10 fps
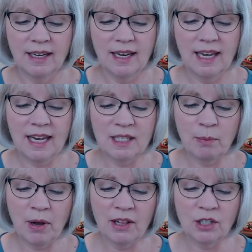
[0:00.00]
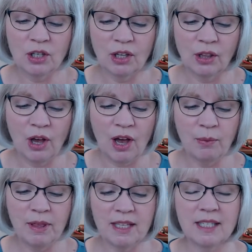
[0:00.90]
He has abolished the law
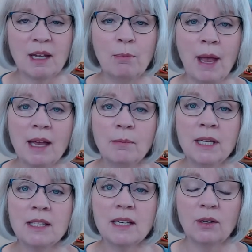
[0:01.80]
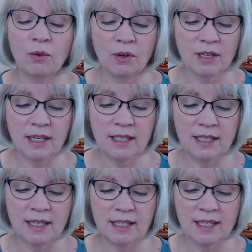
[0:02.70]
with its commandments and
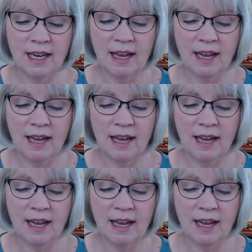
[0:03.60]
ordinances